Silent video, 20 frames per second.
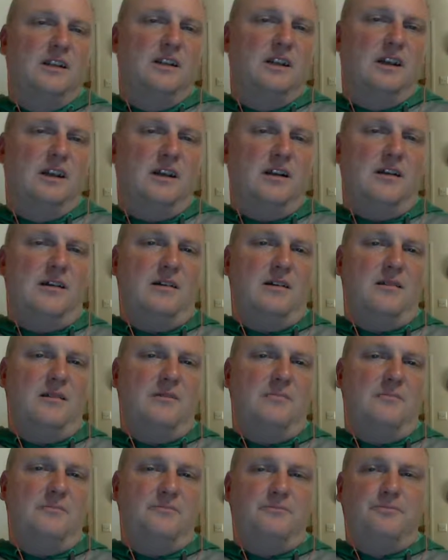
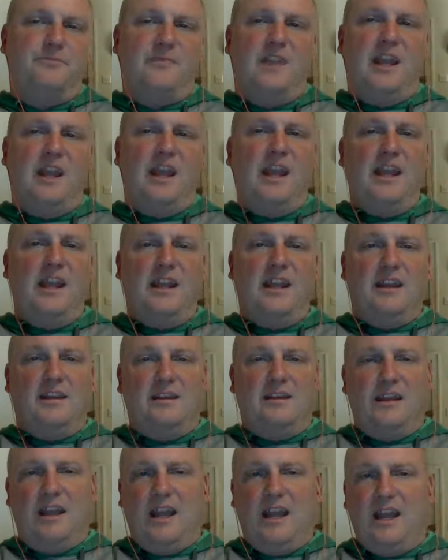And
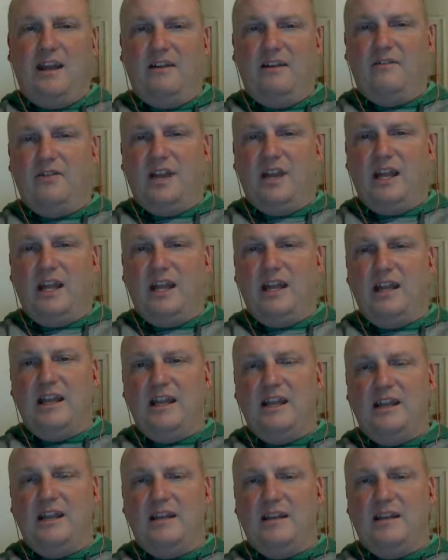they have the